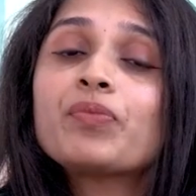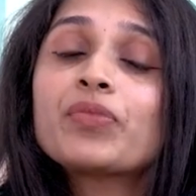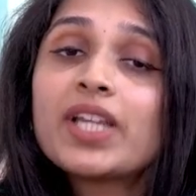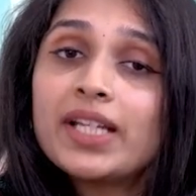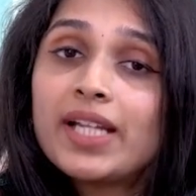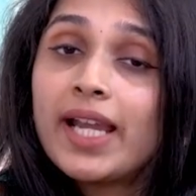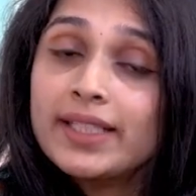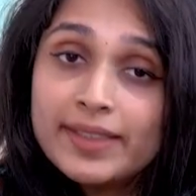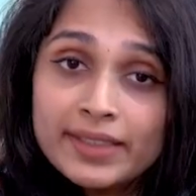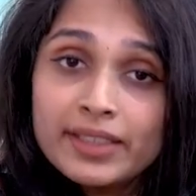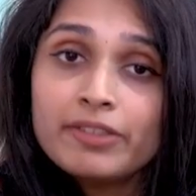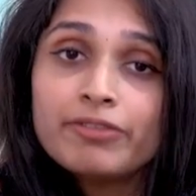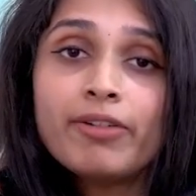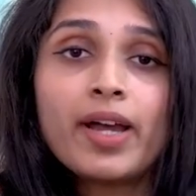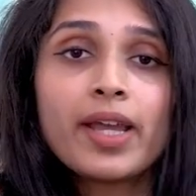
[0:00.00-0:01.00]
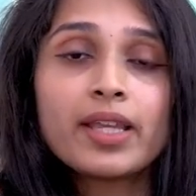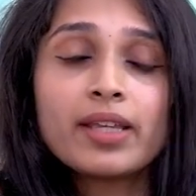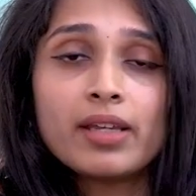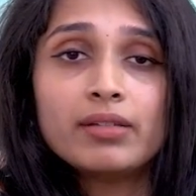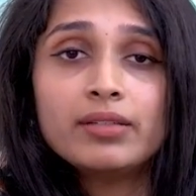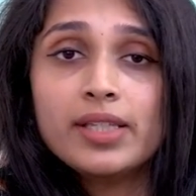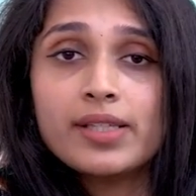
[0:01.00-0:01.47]
can identify
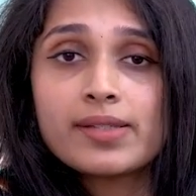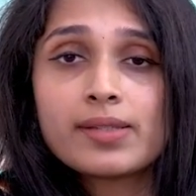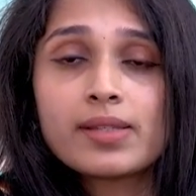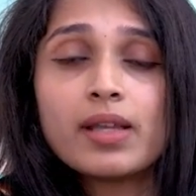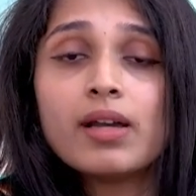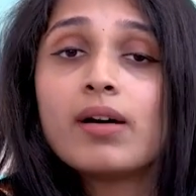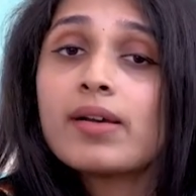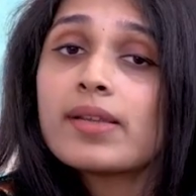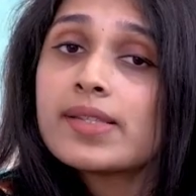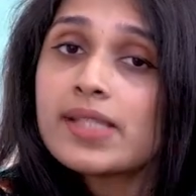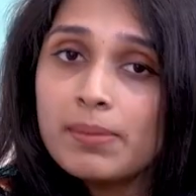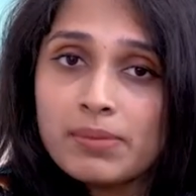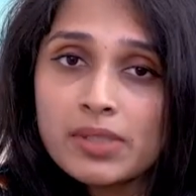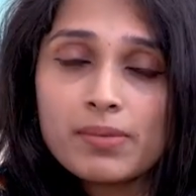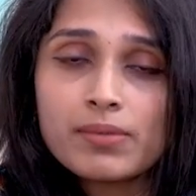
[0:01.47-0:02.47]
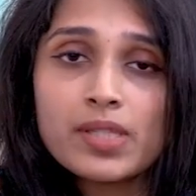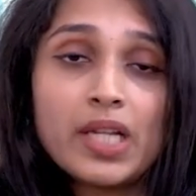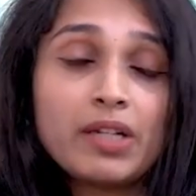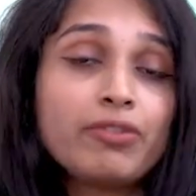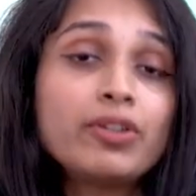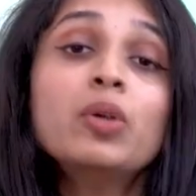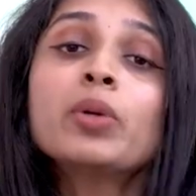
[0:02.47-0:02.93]
these symptoms and
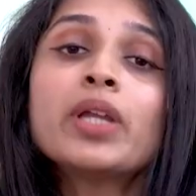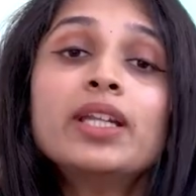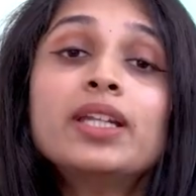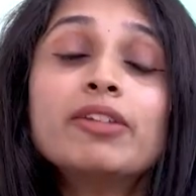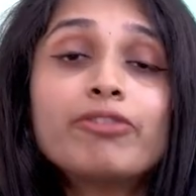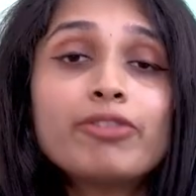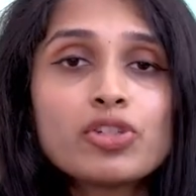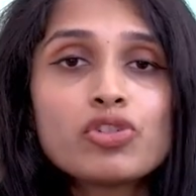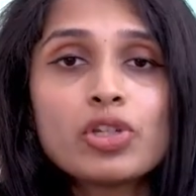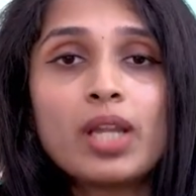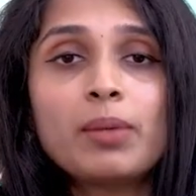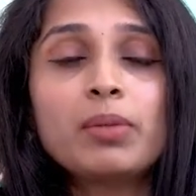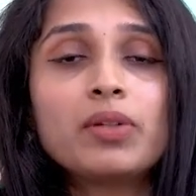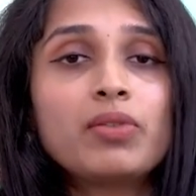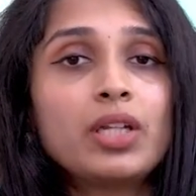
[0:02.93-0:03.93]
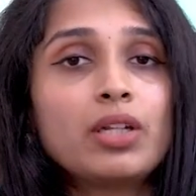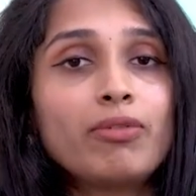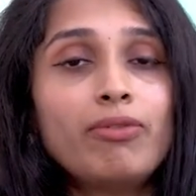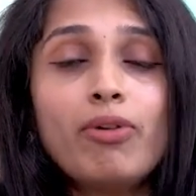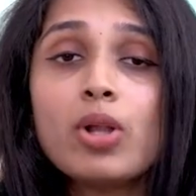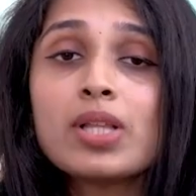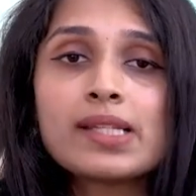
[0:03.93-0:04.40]
if you can differentiate between a
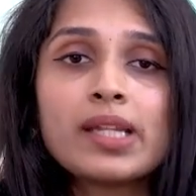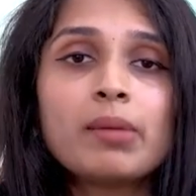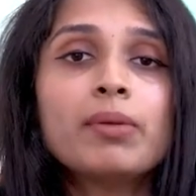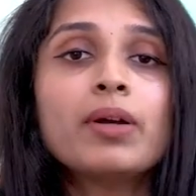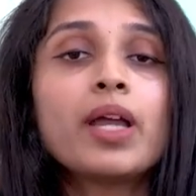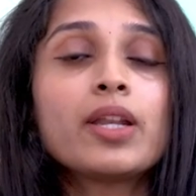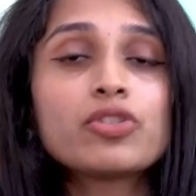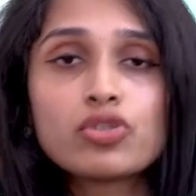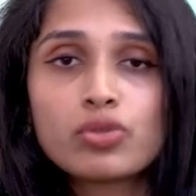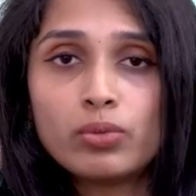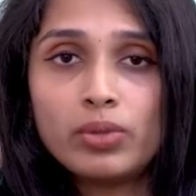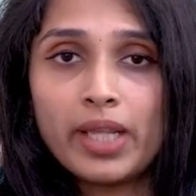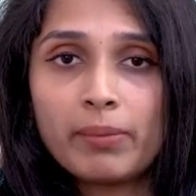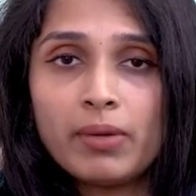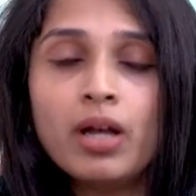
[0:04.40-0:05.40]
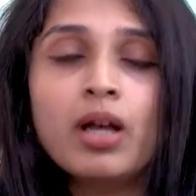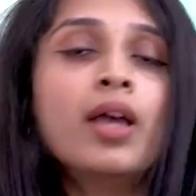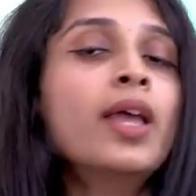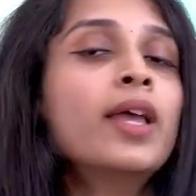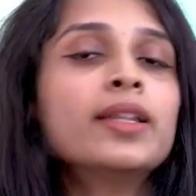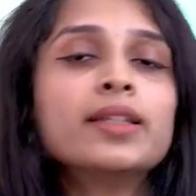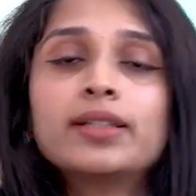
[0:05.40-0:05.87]
false labor and true labor,
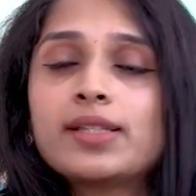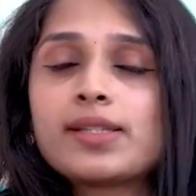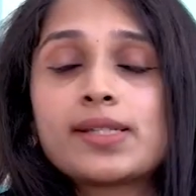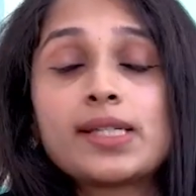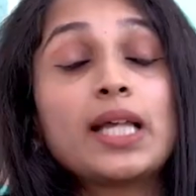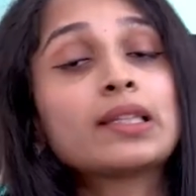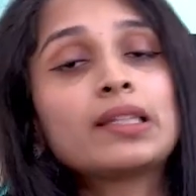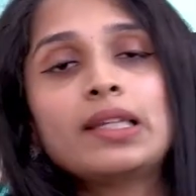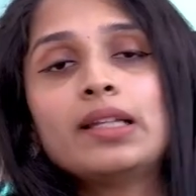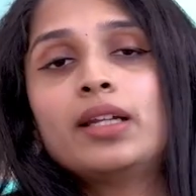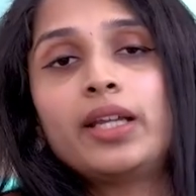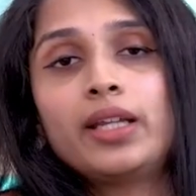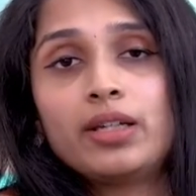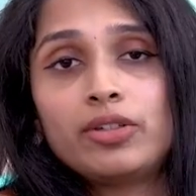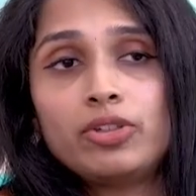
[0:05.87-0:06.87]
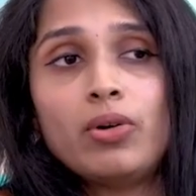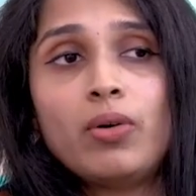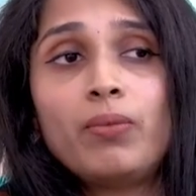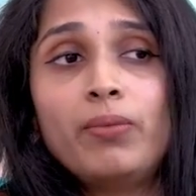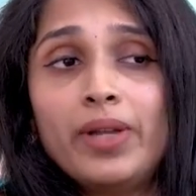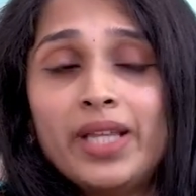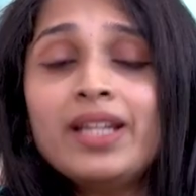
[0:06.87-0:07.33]
then there's nothing like it.
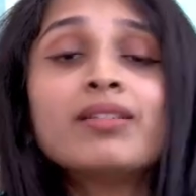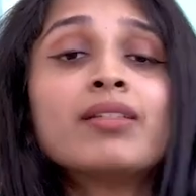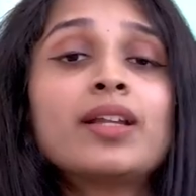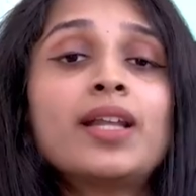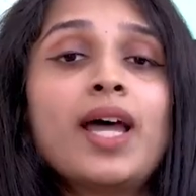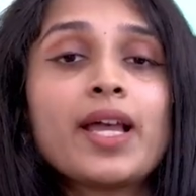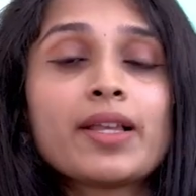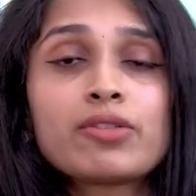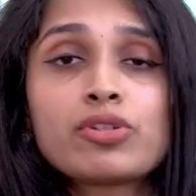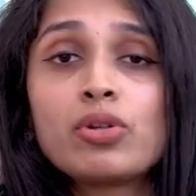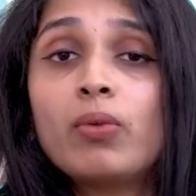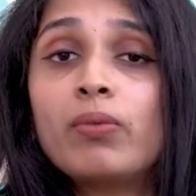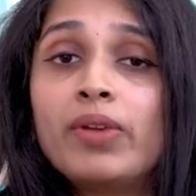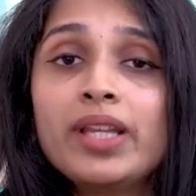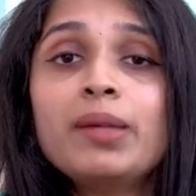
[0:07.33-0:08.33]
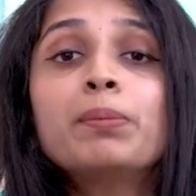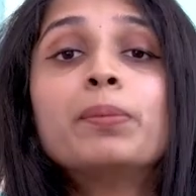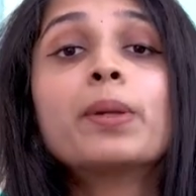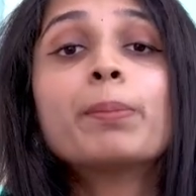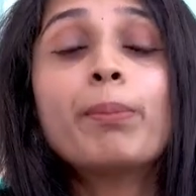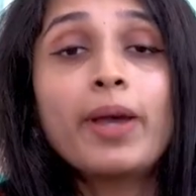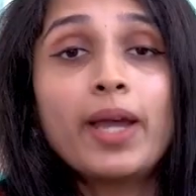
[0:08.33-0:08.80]
You're very relaxed, you're very
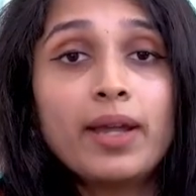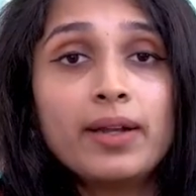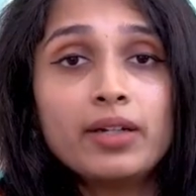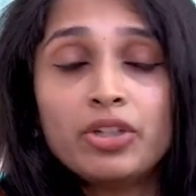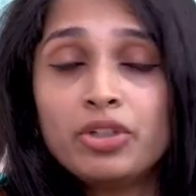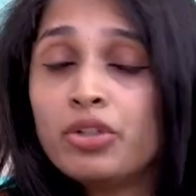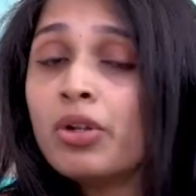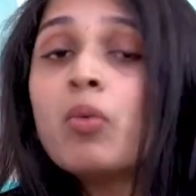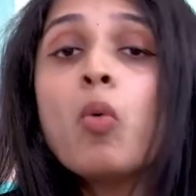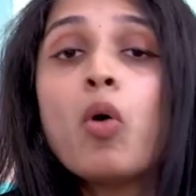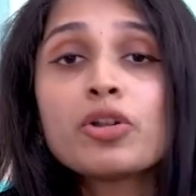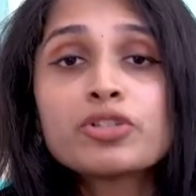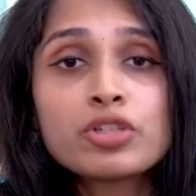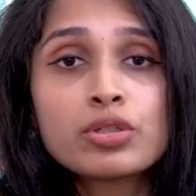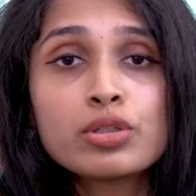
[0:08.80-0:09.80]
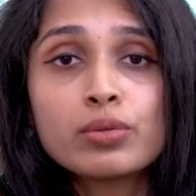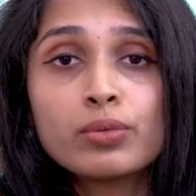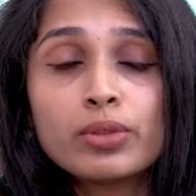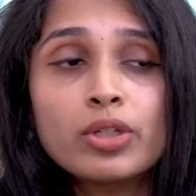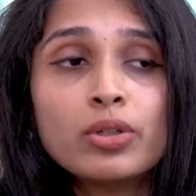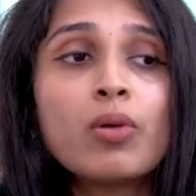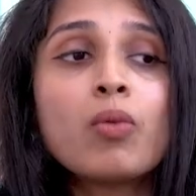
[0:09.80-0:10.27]
prepared, you know what to do,
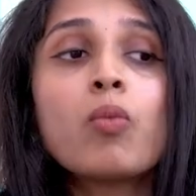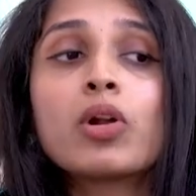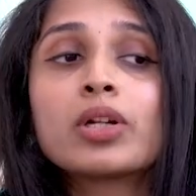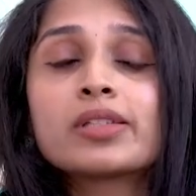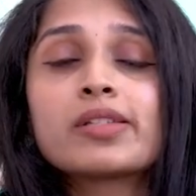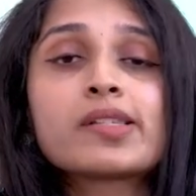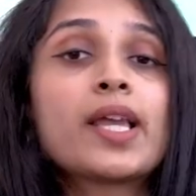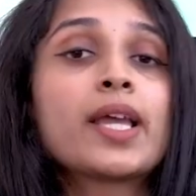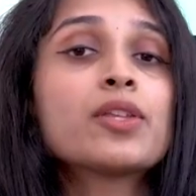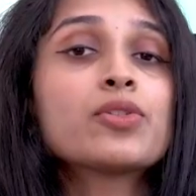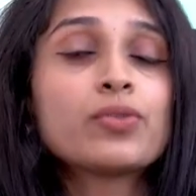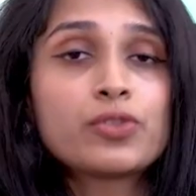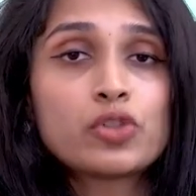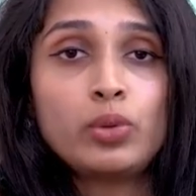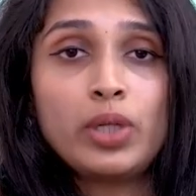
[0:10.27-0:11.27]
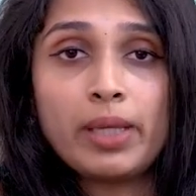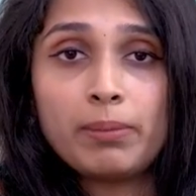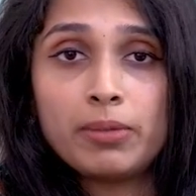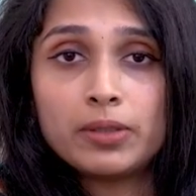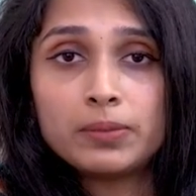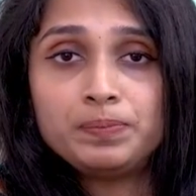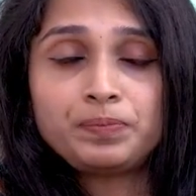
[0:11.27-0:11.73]
you know what are the signs of true
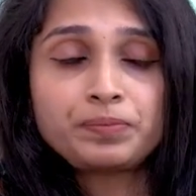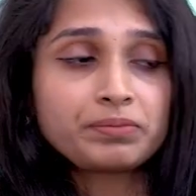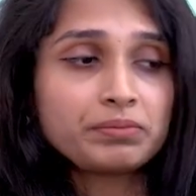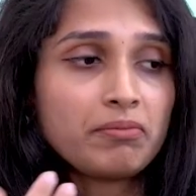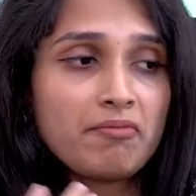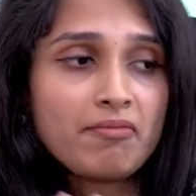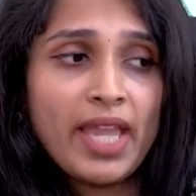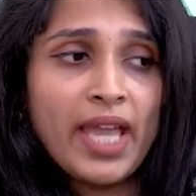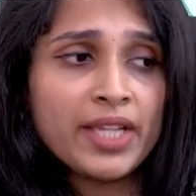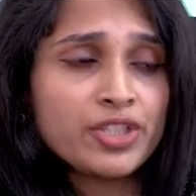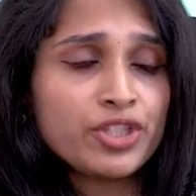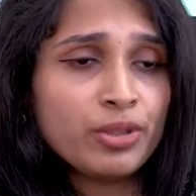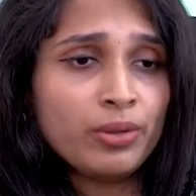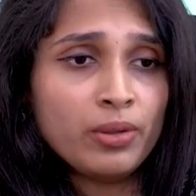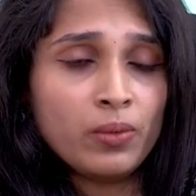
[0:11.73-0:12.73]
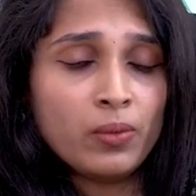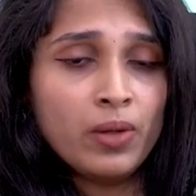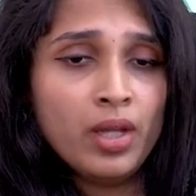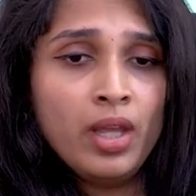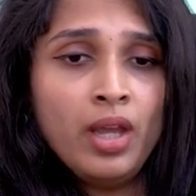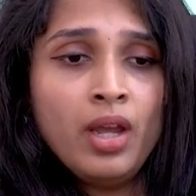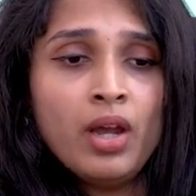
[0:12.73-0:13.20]
labor, and you know
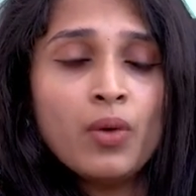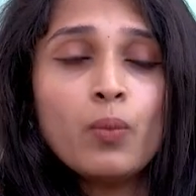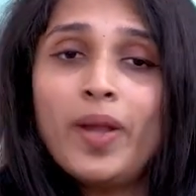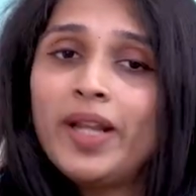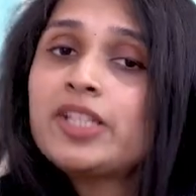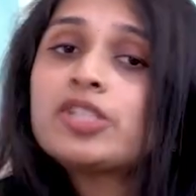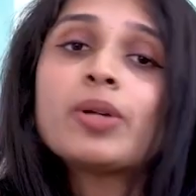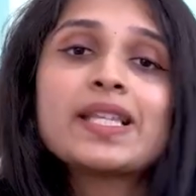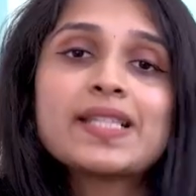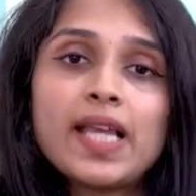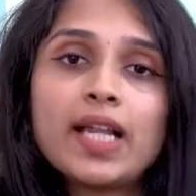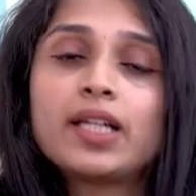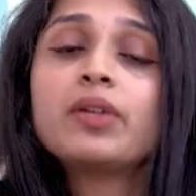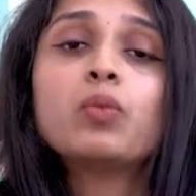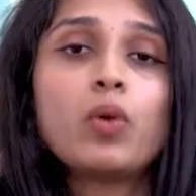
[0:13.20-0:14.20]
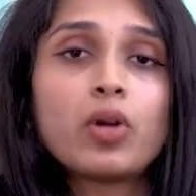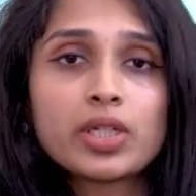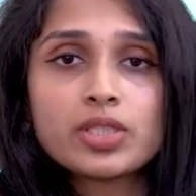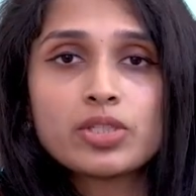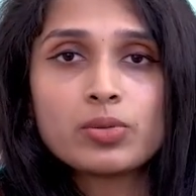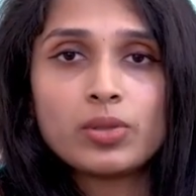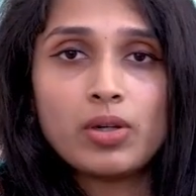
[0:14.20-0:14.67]
when to exactly walk
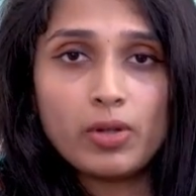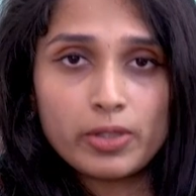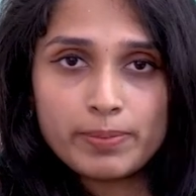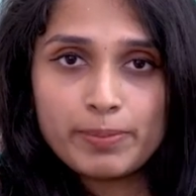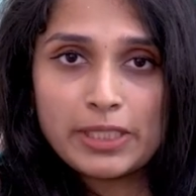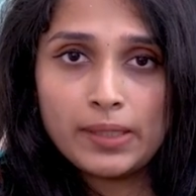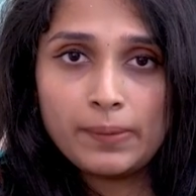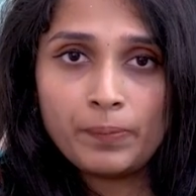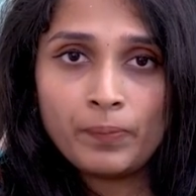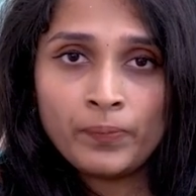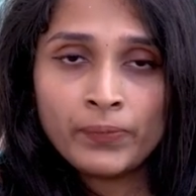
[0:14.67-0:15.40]
into a hospital.